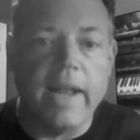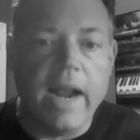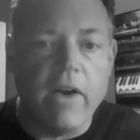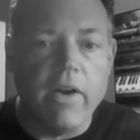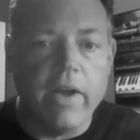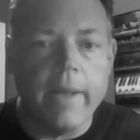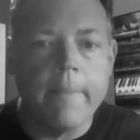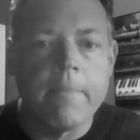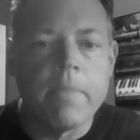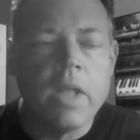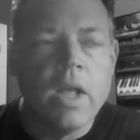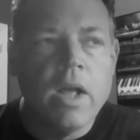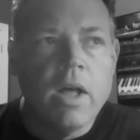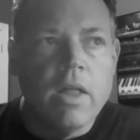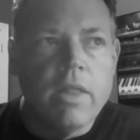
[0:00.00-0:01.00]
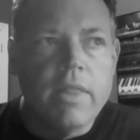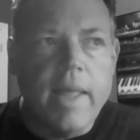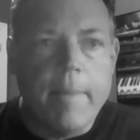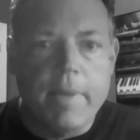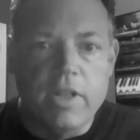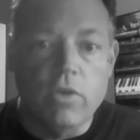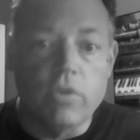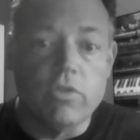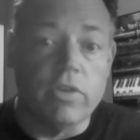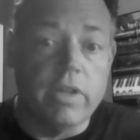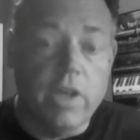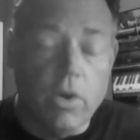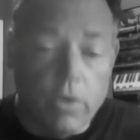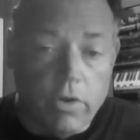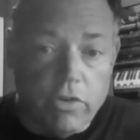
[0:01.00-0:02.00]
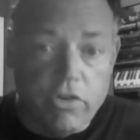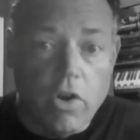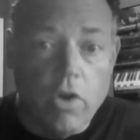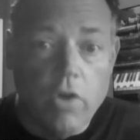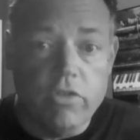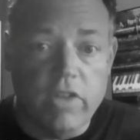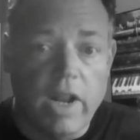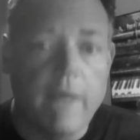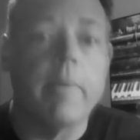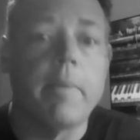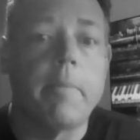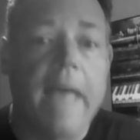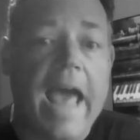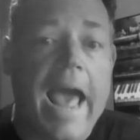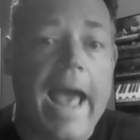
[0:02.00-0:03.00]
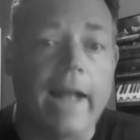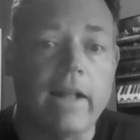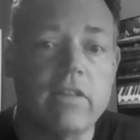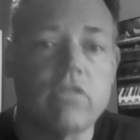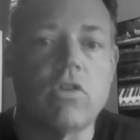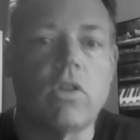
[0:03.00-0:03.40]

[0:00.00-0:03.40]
Airy. They've been doing some killer shows and they've been packed.